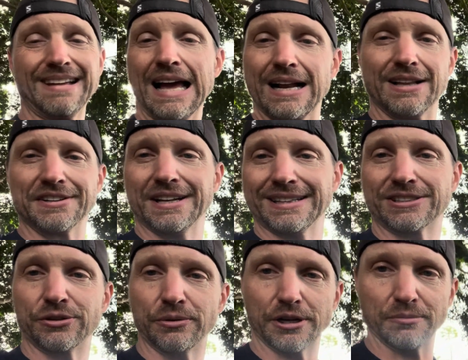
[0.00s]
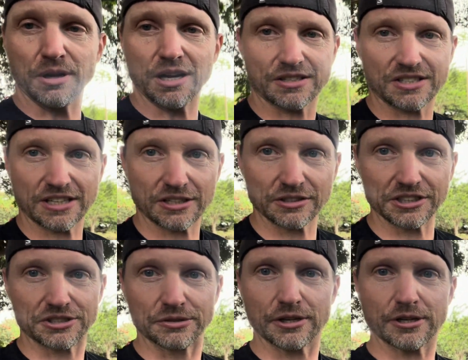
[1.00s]
Oh, they're like 200 bucks. I can only
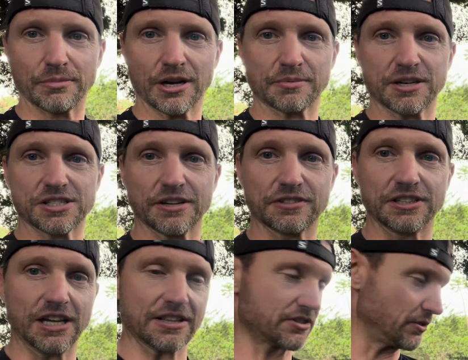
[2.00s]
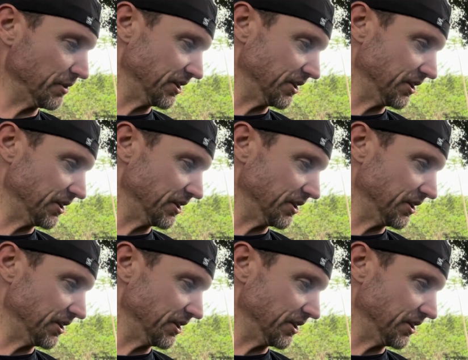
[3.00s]
200 buck myself to death so many